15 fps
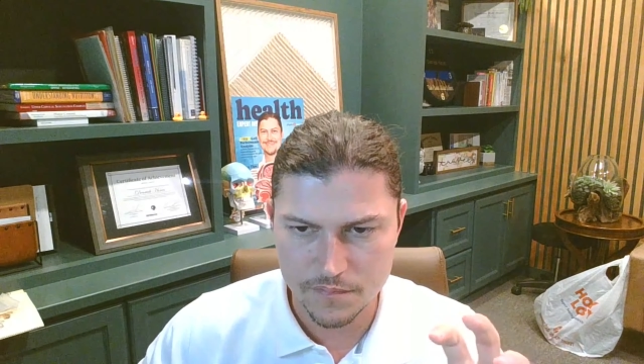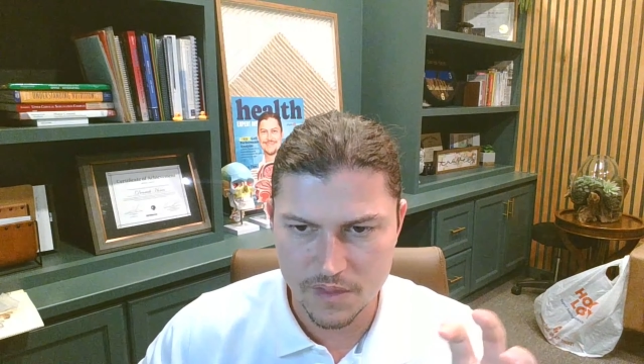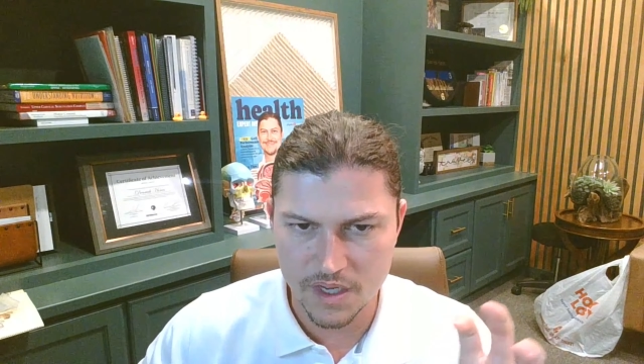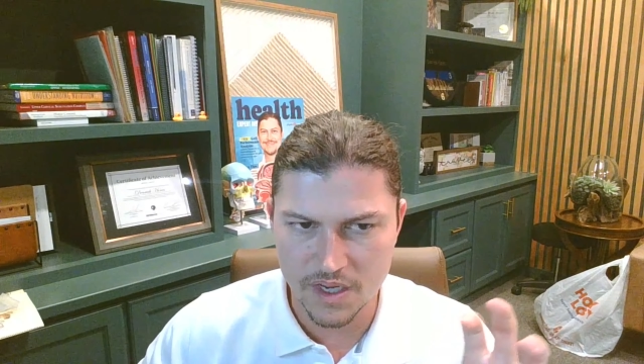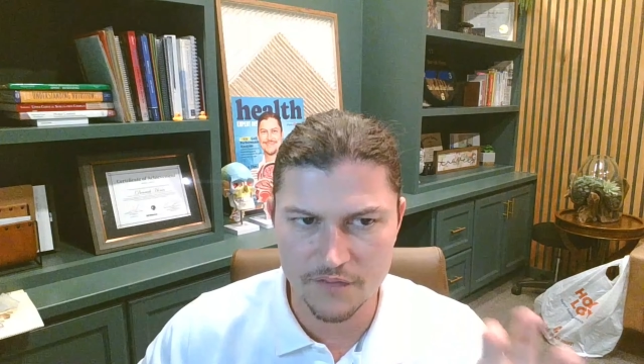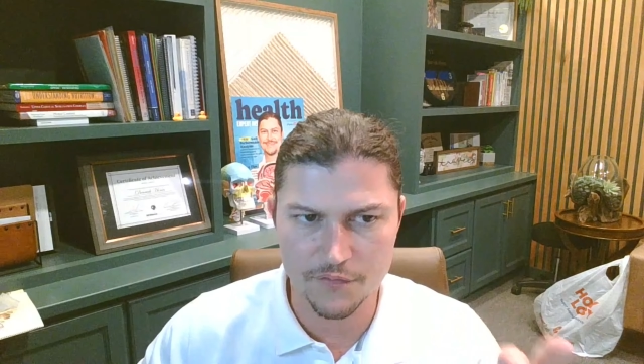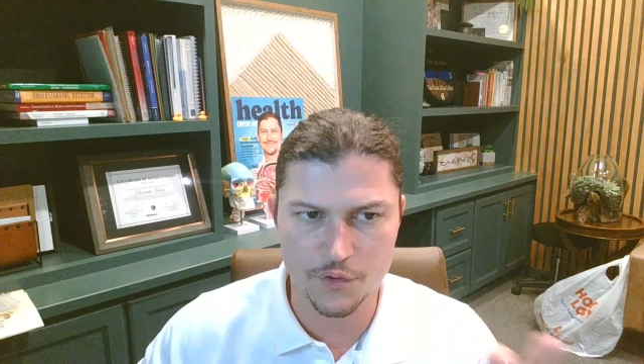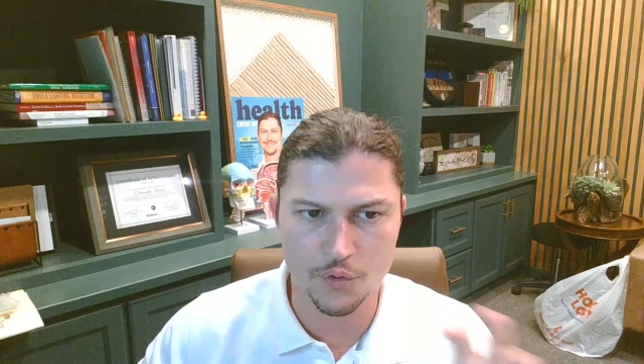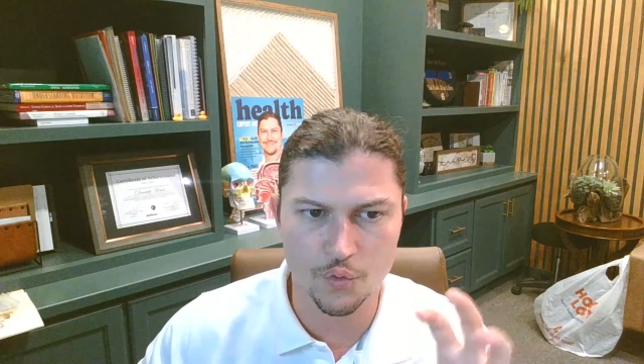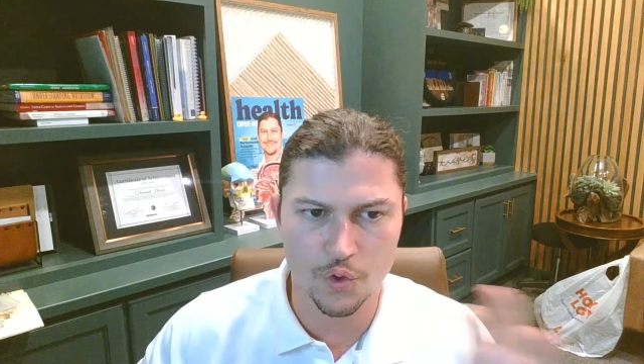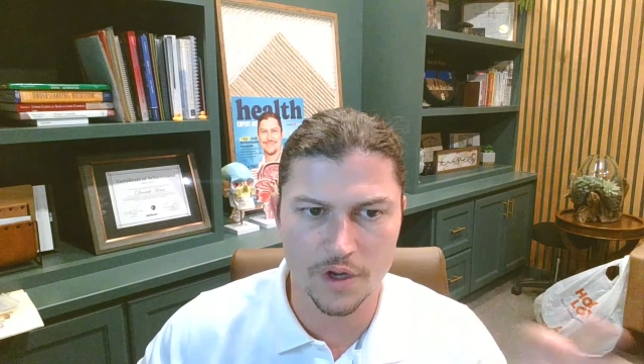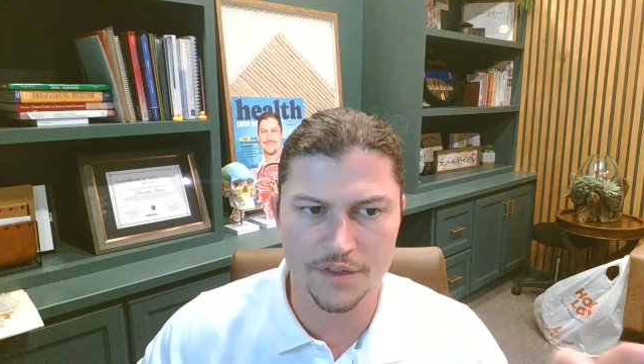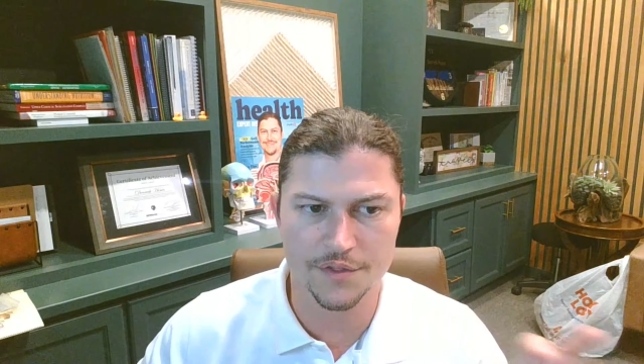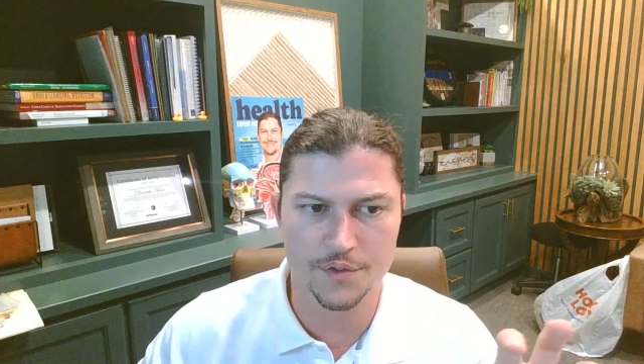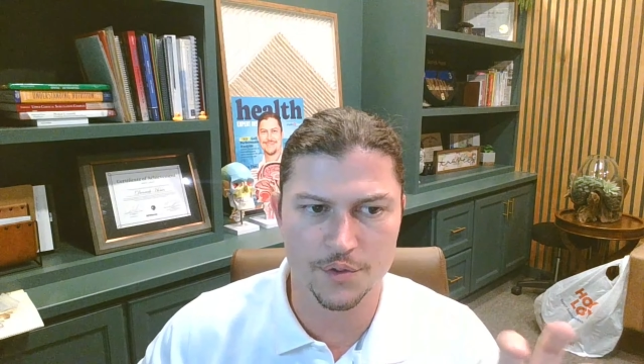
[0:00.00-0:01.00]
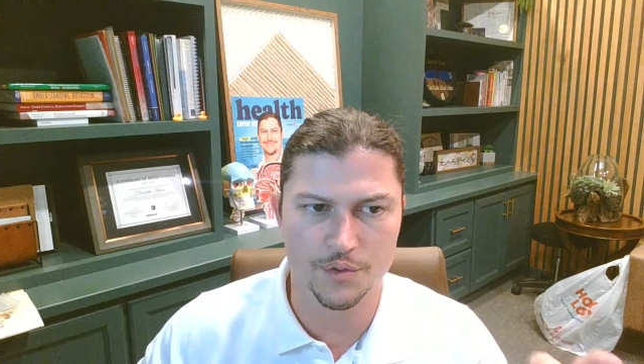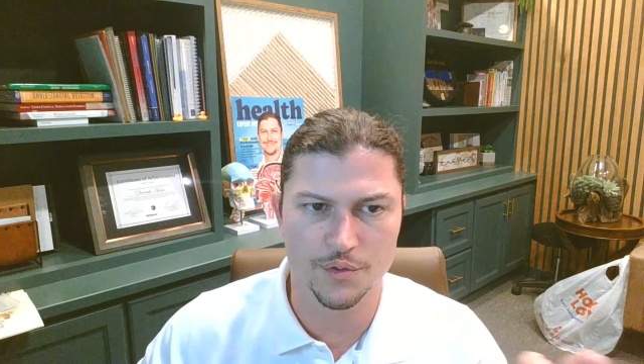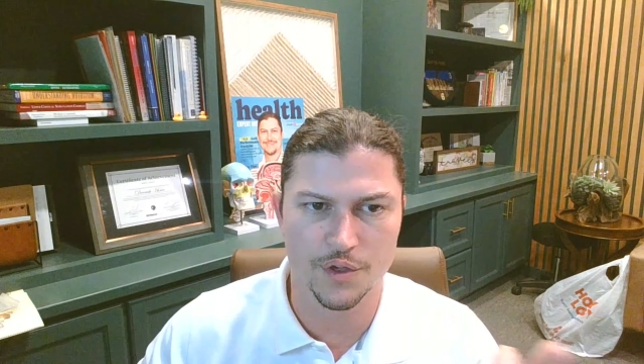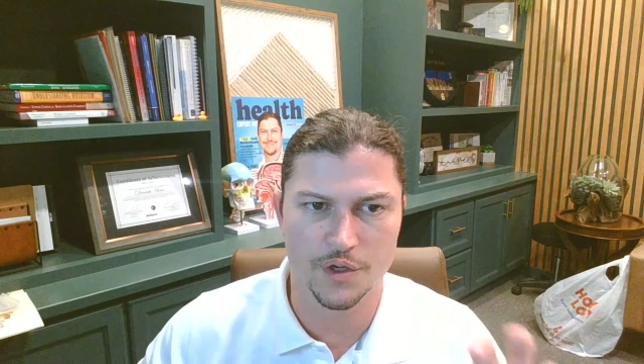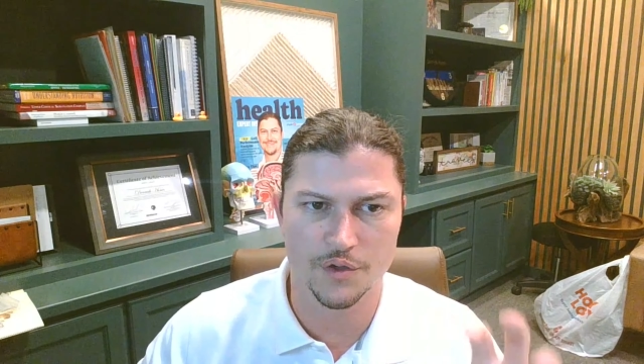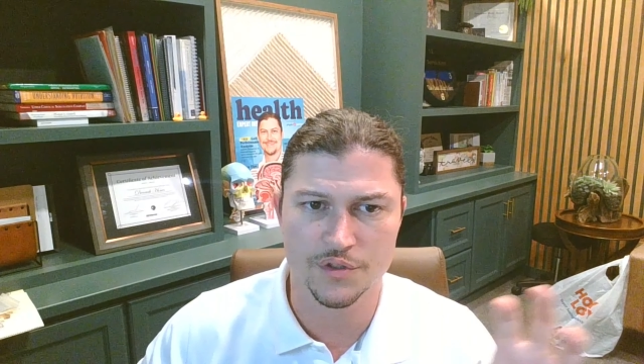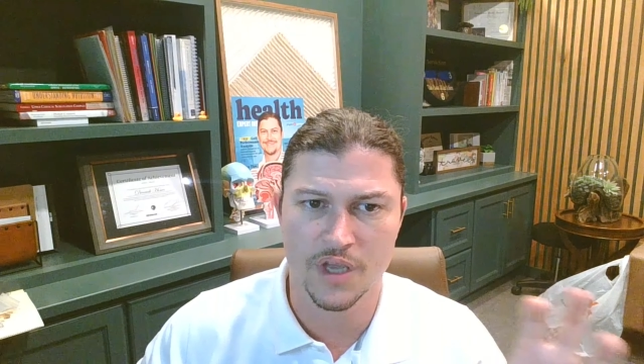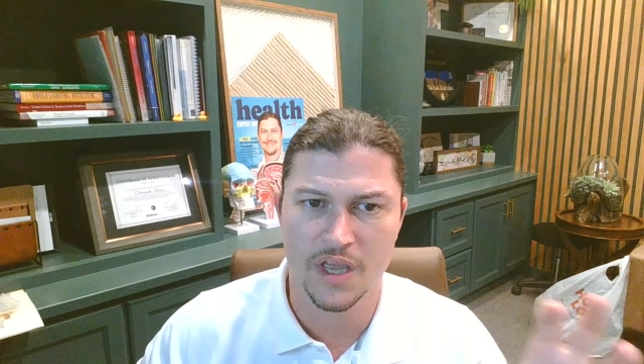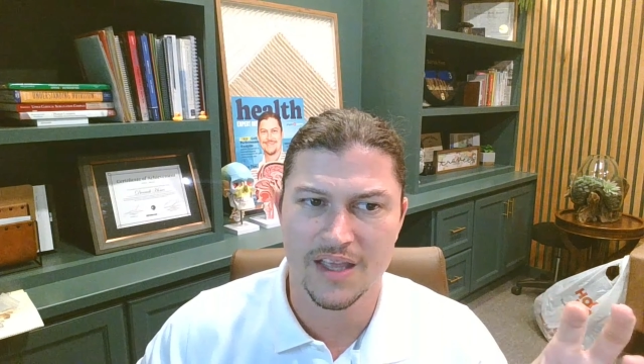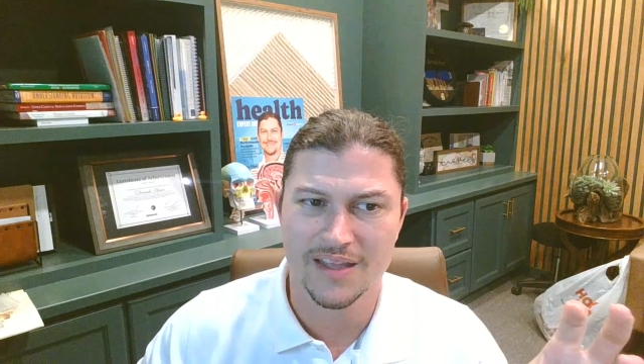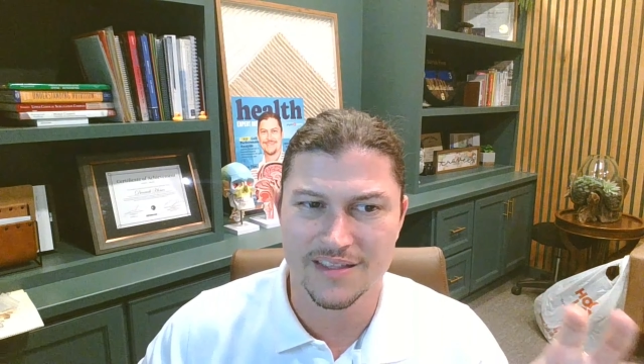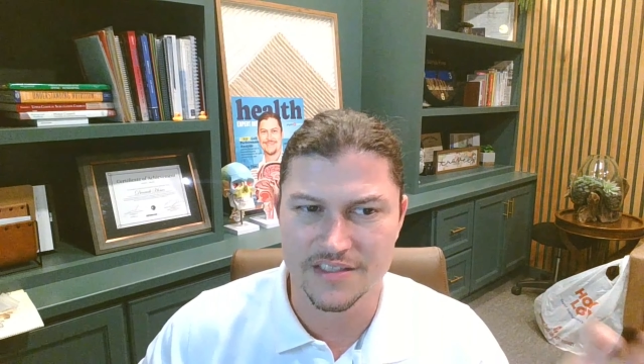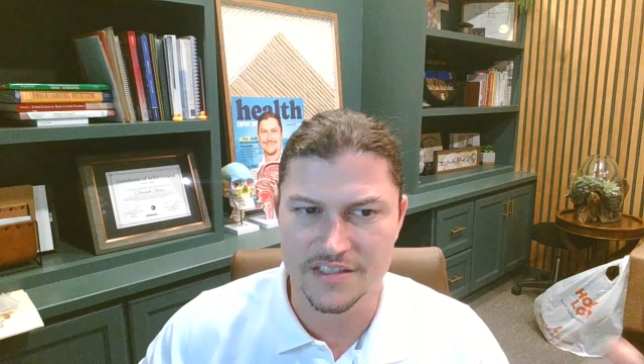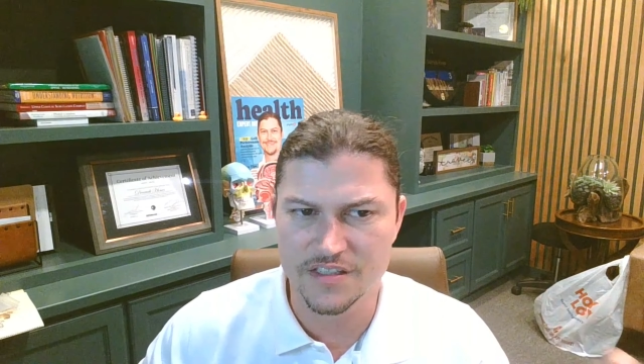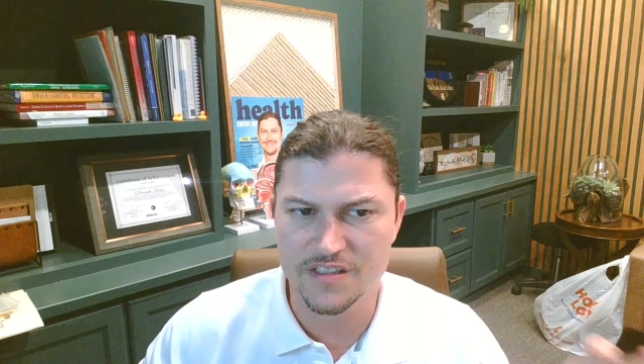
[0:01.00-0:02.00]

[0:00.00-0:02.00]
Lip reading: If you run through those, this